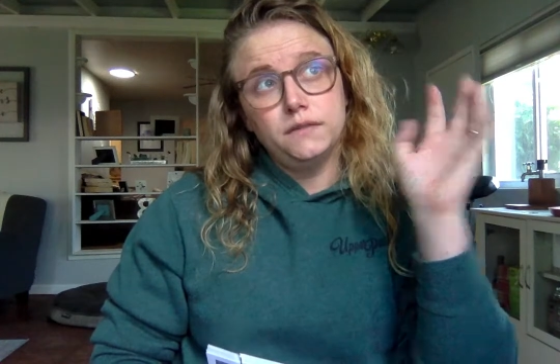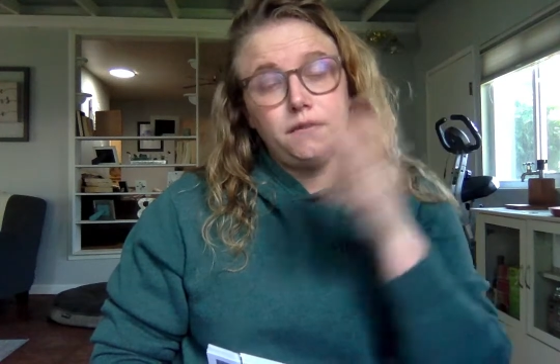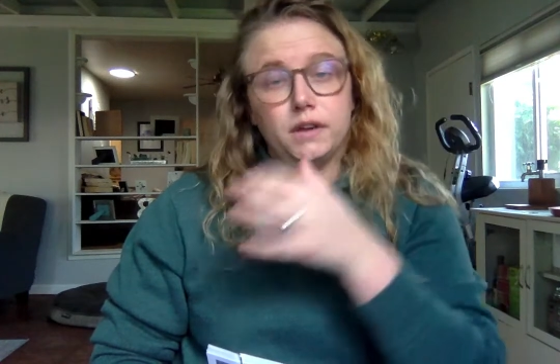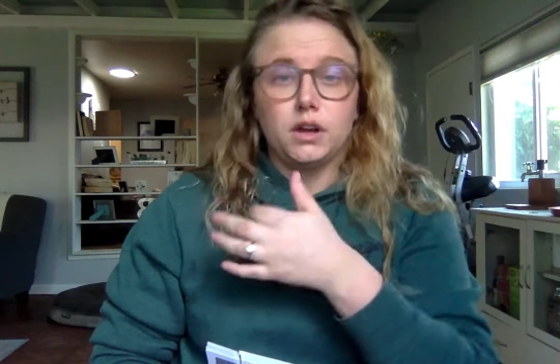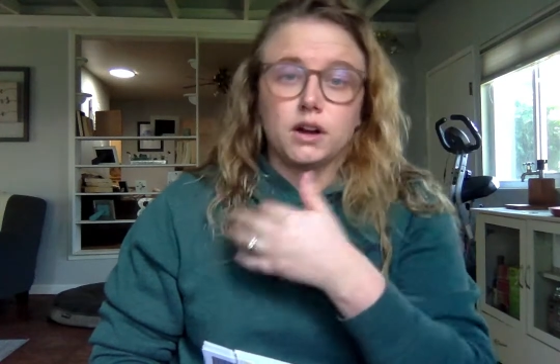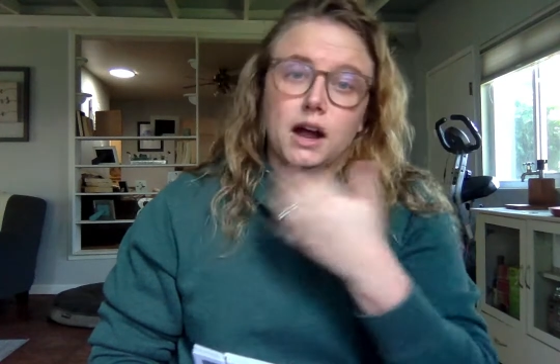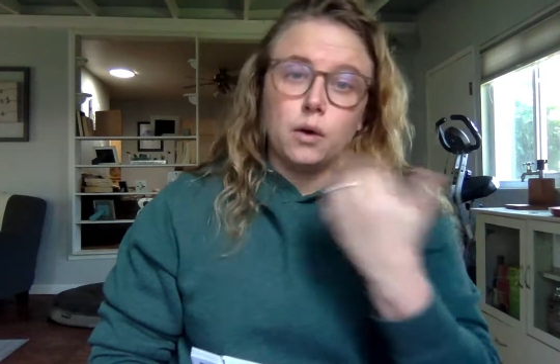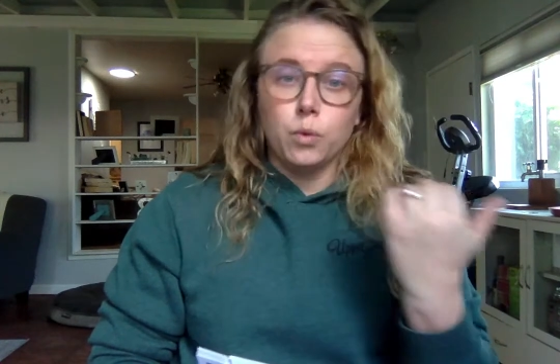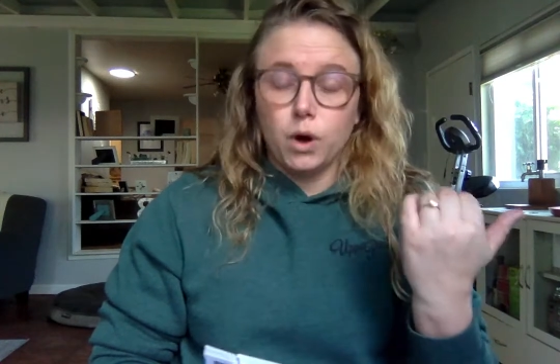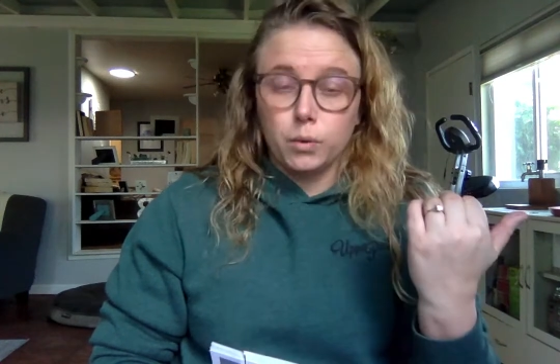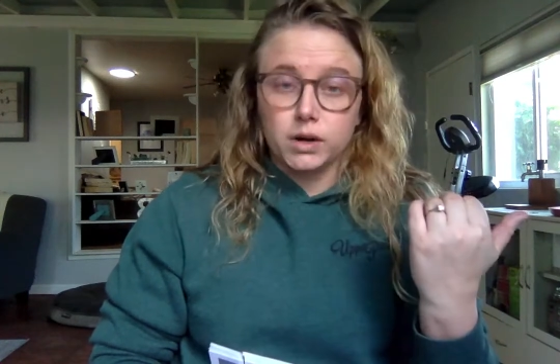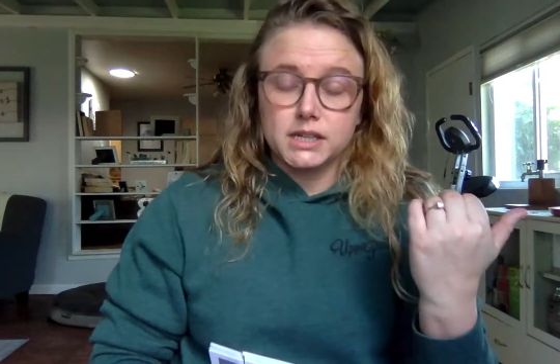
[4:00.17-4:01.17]
figure out
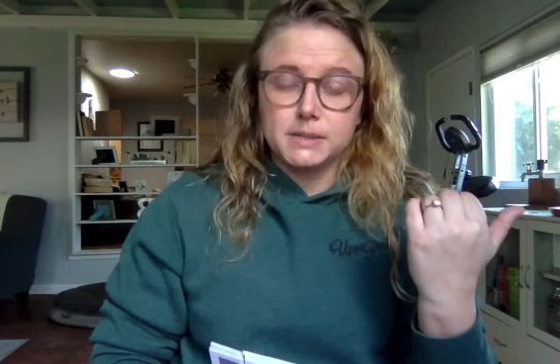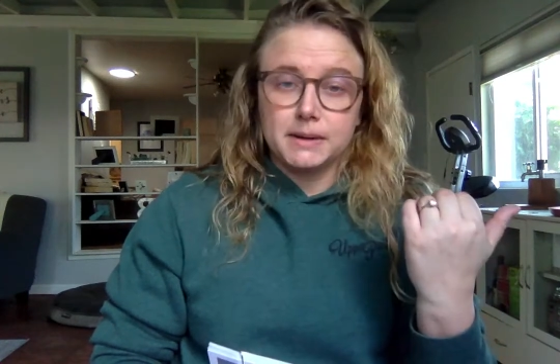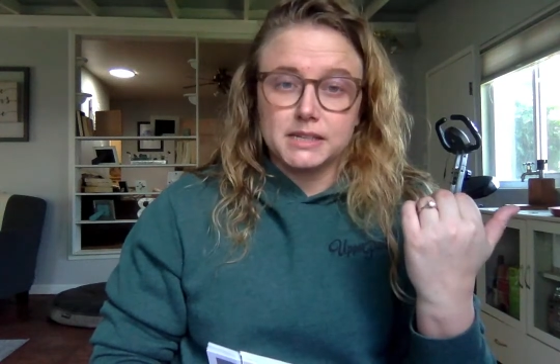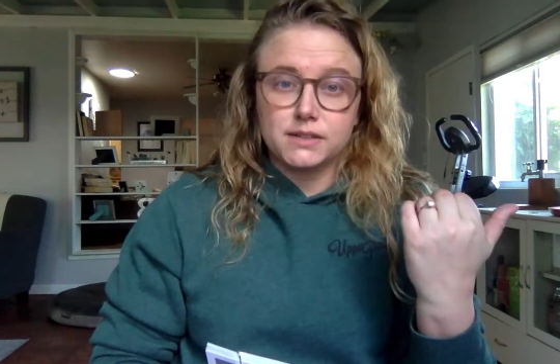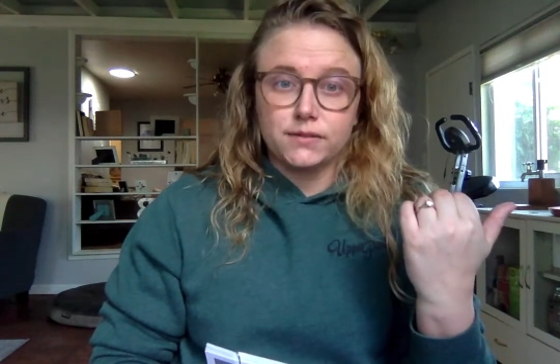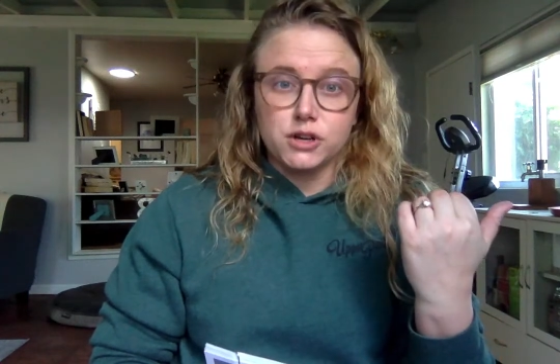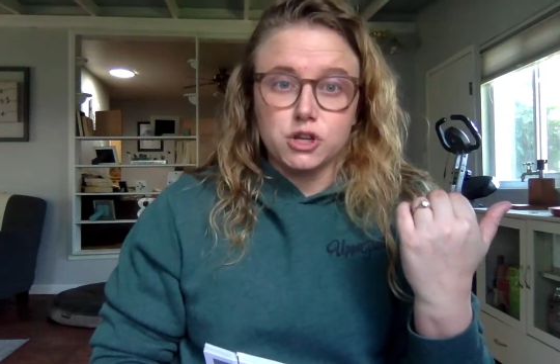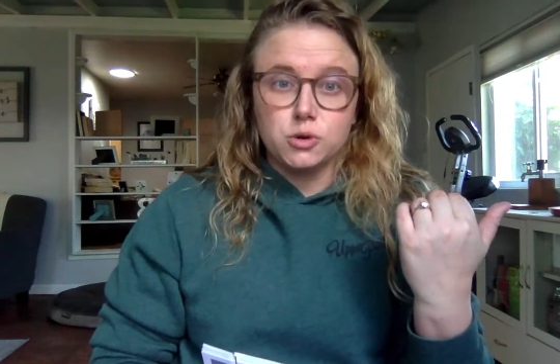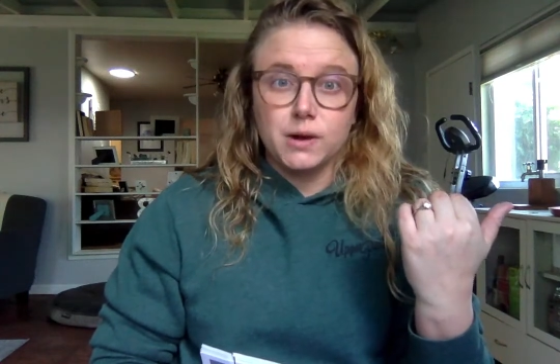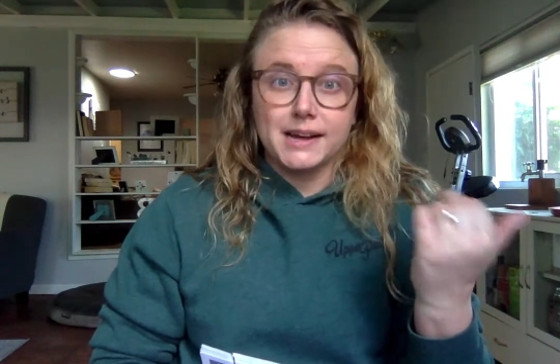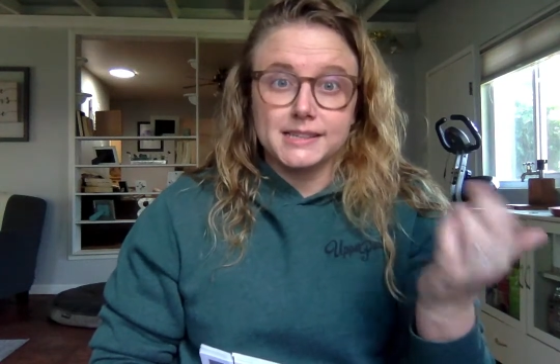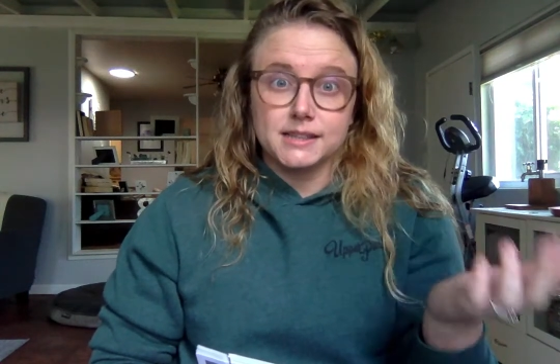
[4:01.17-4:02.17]
what works best for you
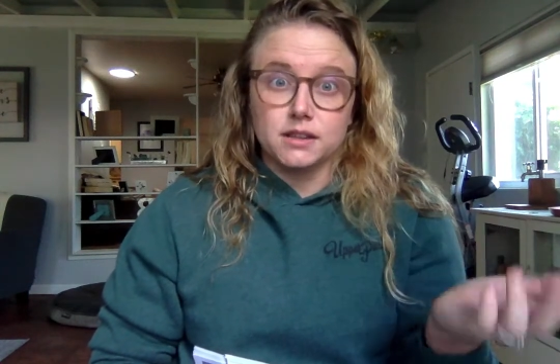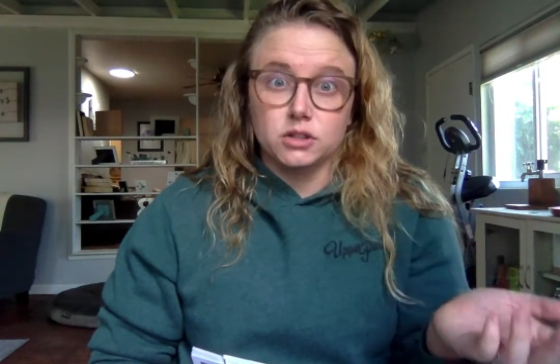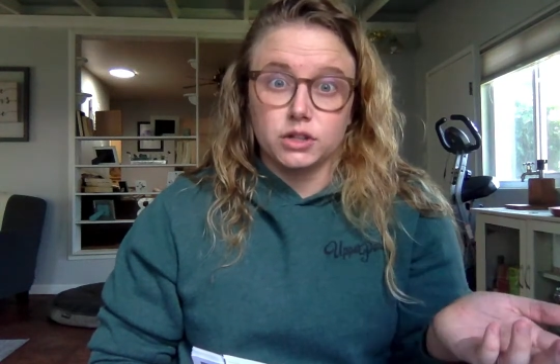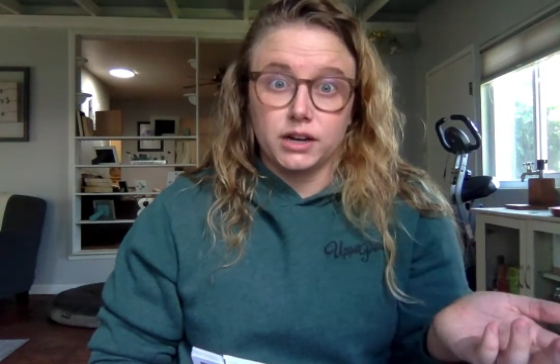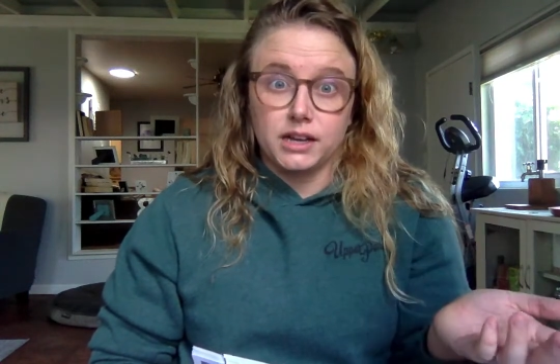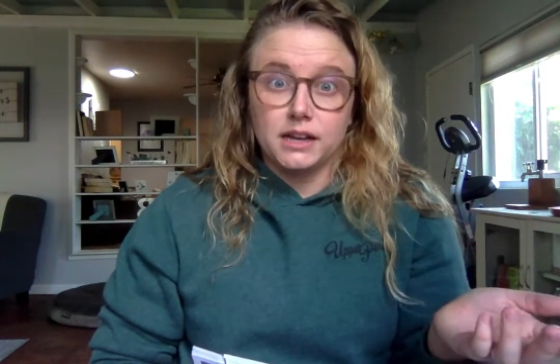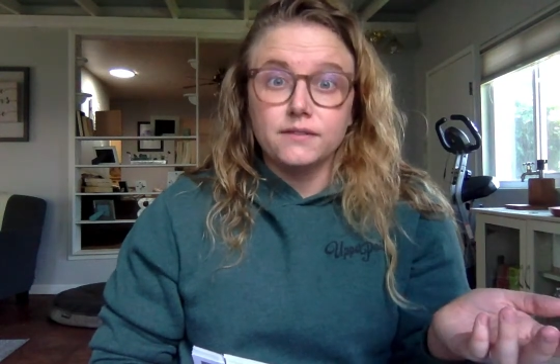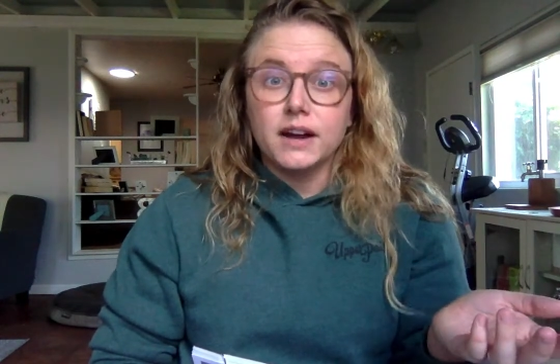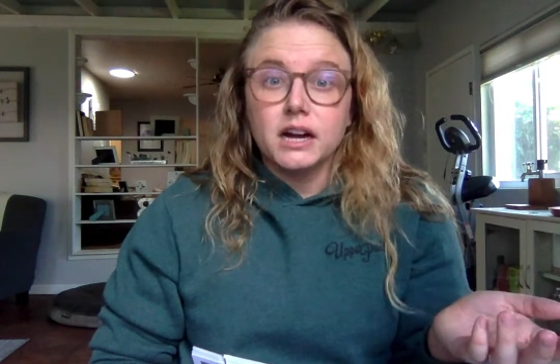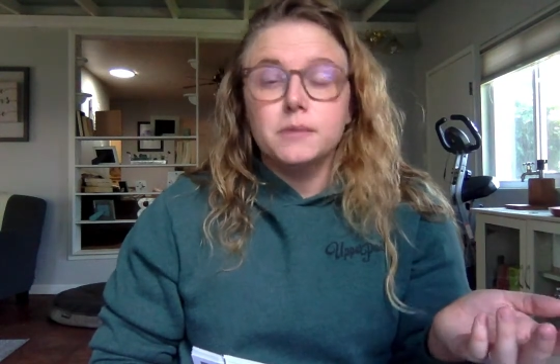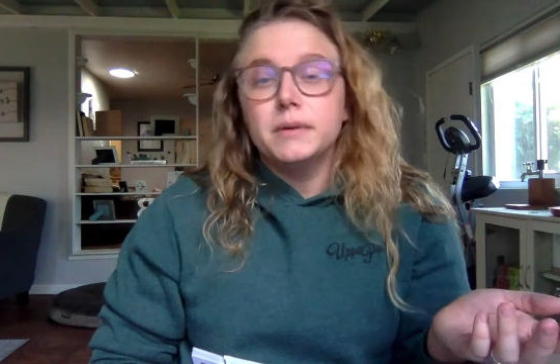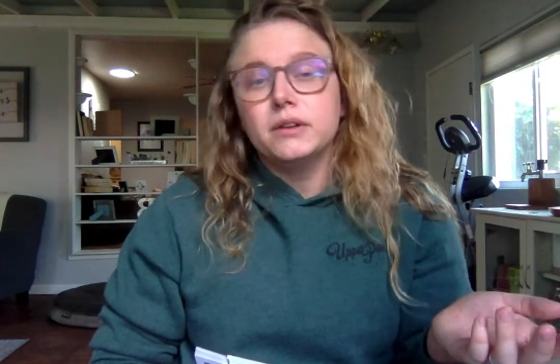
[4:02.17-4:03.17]
guys in the learning
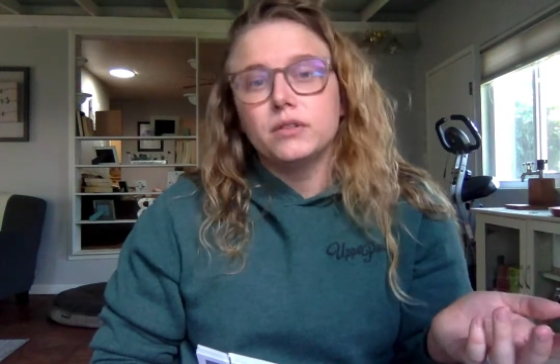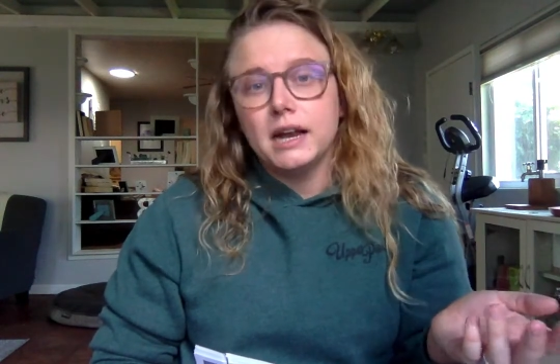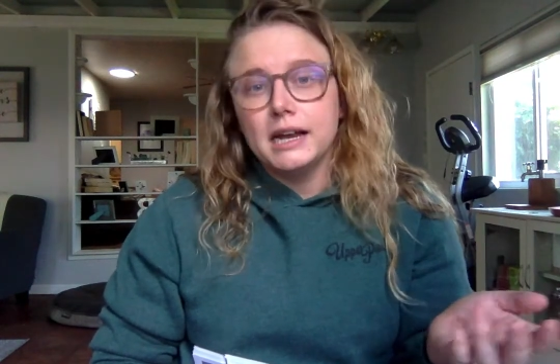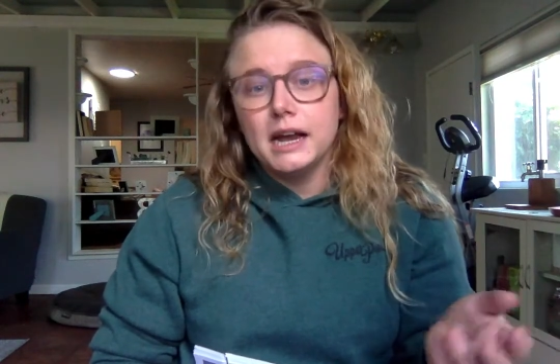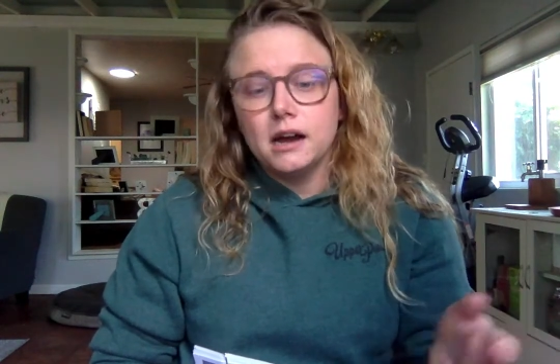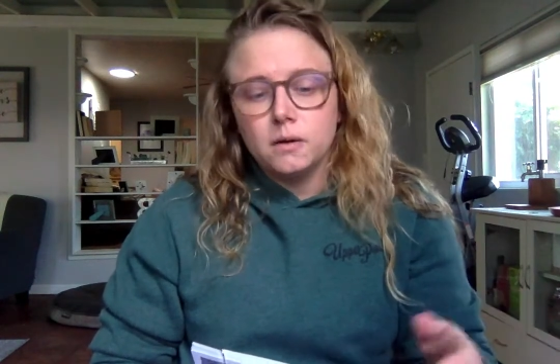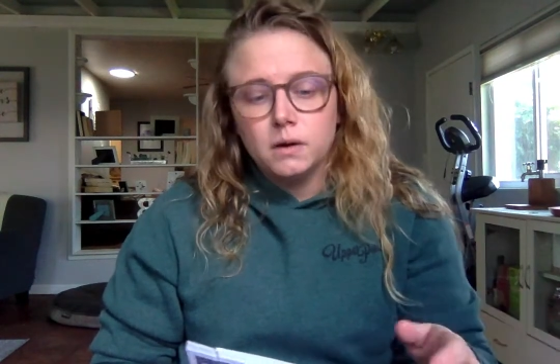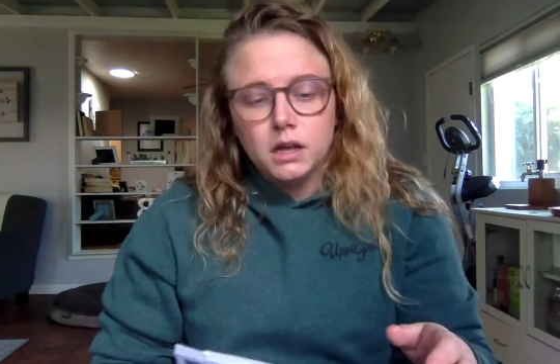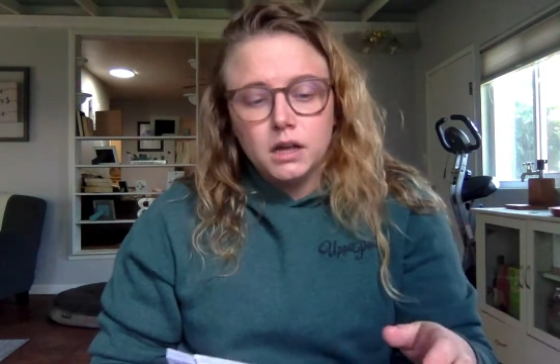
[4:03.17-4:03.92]
environment right now.